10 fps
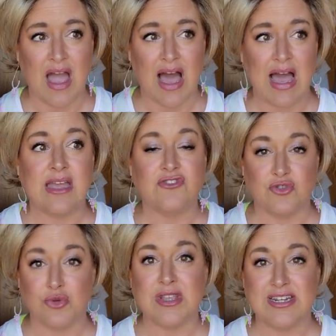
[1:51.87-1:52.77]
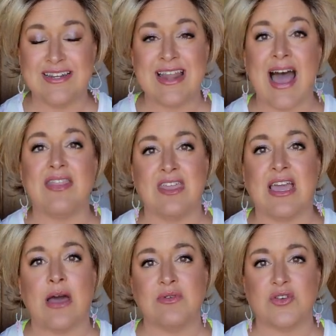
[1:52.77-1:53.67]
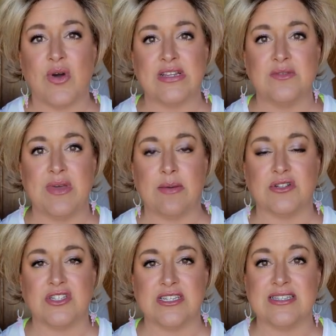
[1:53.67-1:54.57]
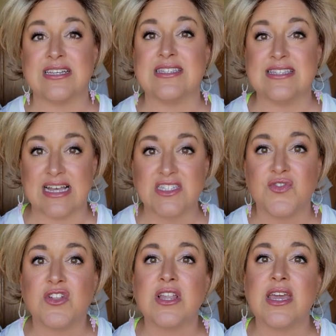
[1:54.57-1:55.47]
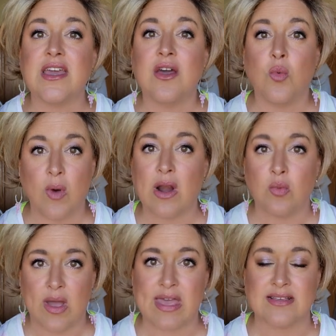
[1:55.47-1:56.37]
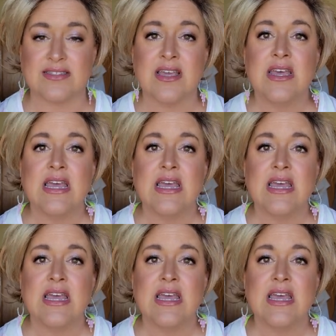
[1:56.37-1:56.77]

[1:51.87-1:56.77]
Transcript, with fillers: I truly did not think I was going to be able to successfully wear wigs.